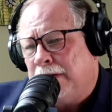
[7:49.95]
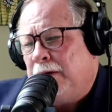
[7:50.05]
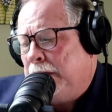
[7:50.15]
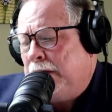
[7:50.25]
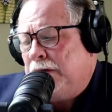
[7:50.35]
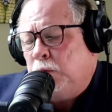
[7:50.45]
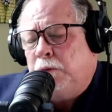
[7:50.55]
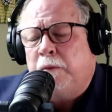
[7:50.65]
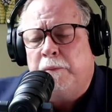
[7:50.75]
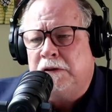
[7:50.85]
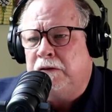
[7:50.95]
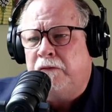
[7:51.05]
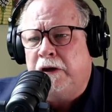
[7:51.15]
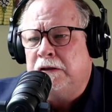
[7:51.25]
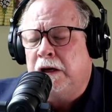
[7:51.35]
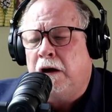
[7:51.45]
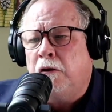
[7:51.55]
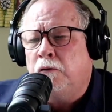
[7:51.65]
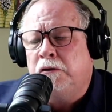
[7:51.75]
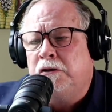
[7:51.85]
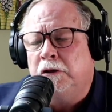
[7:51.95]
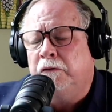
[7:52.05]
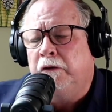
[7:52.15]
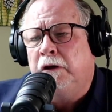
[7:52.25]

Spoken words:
I think because we were busy raising our own children.